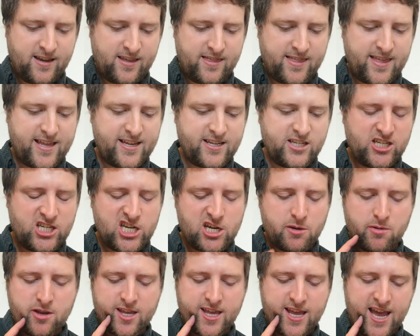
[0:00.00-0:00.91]
Then she
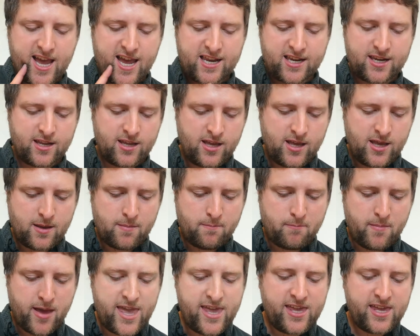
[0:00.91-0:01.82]
began
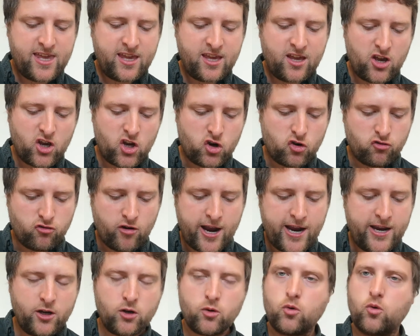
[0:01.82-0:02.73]
making a
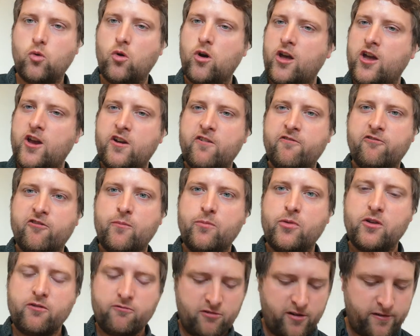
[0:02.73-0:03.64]
cradle
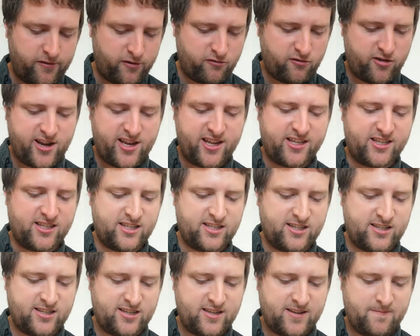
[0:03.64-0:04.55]
from the river
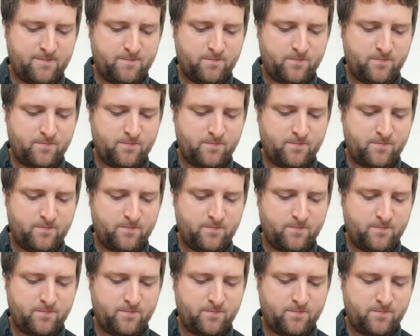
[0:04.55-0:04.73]
reeds,